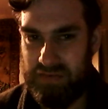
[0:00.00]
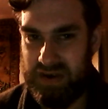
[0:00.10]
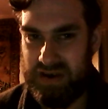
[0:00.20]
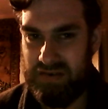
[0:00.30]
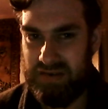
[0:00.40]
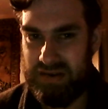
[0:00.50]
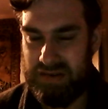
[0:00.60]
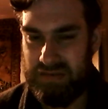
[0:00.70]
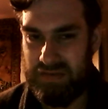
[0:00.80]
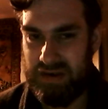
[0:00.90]
her and
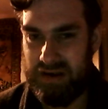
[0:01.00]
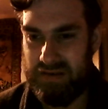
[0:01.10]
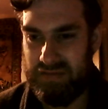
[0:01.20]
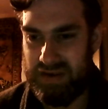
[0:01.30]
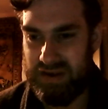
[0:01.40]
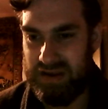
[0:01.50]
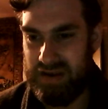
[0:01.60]
her father.